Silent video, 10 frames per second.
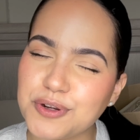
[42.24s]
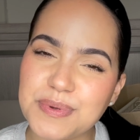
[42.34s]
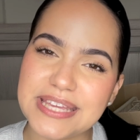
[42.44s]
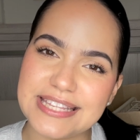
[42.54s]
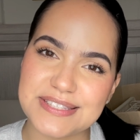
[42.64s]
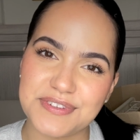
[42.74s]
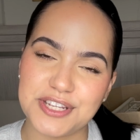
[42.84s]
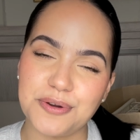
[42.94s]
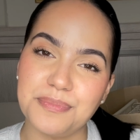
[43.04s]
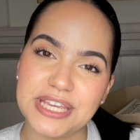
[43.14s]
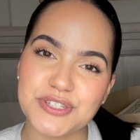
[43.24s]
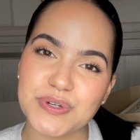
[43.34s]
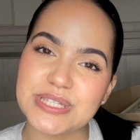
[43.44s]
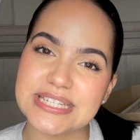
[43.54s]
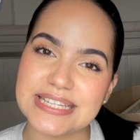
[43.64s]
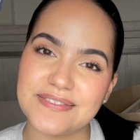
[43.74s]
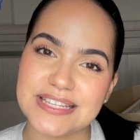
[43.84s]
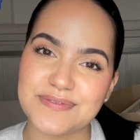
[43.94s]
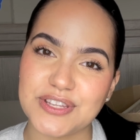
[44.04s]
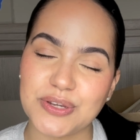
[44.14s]
we begin this video, make sure to give
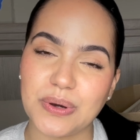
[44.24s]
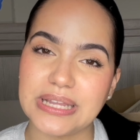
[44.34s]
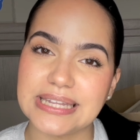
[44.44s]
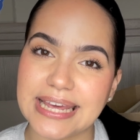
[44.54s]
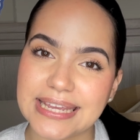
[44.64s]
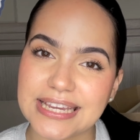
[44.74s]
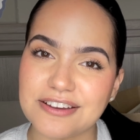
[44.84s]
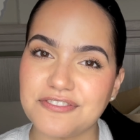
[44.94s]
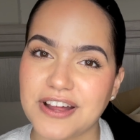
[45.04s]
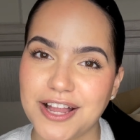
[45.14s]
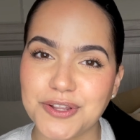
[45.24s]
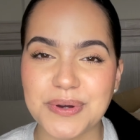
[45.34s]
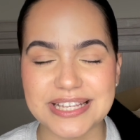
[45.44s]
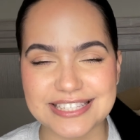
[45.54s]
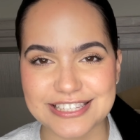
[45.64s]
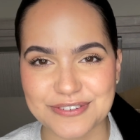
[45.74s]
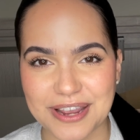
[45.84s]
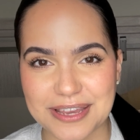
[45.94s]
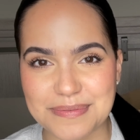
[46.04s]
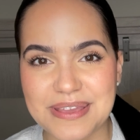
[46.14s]
this video a like, follow, and
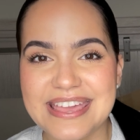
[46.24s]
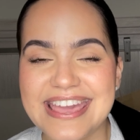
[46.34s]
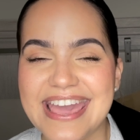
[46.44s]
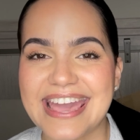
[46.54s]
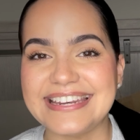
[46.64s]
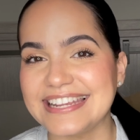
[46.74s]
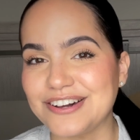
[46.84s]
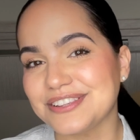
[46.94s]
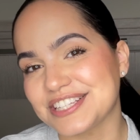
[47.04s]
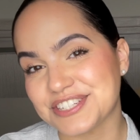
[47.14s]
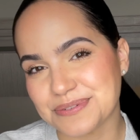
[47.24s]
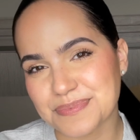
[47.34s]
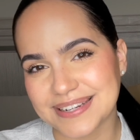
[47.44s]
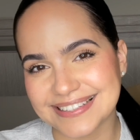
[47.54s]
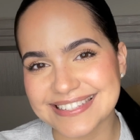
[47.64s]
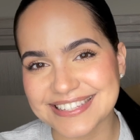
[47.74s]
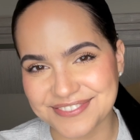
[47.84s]
subscribe. And now let's jump right into the